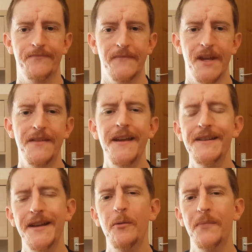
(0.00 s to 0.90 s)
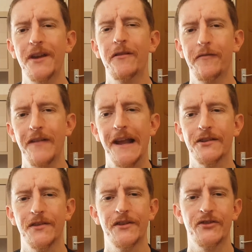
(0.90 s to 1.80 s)
And that has helped me to reflect
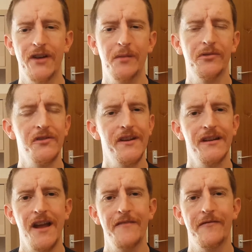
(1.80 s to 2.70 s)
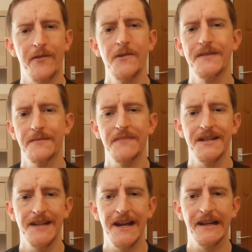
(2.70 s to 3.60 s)
on the trouble that life throws at me
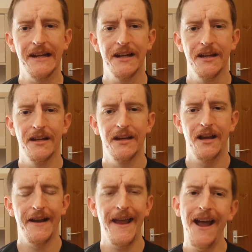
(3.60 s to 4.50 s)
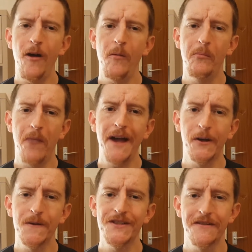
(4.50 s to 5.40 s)
daily, and how my
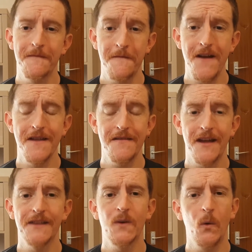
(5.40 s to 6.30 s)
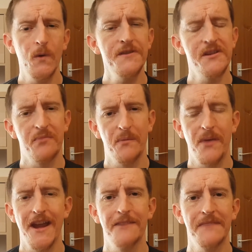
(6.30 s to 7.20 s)
Christian faith has also
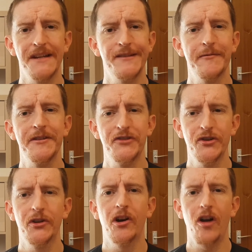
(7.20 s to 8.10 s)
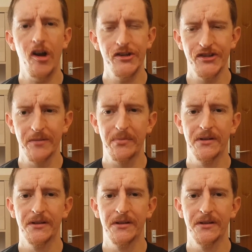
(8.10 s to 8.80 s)
prepared me to endure hardship.